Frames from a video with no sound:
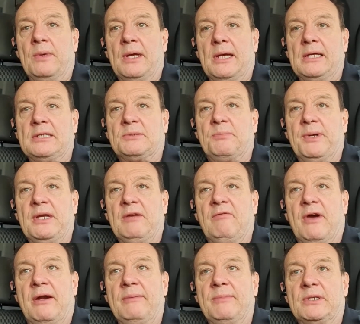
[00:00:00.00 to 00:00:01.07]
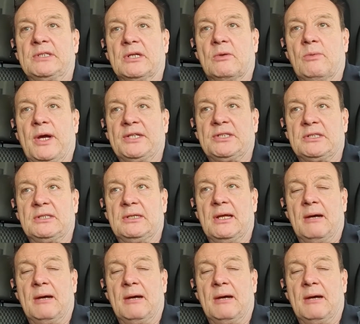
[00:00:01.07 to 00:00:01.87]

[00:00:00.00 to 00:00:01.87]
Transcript: it's been very much a question.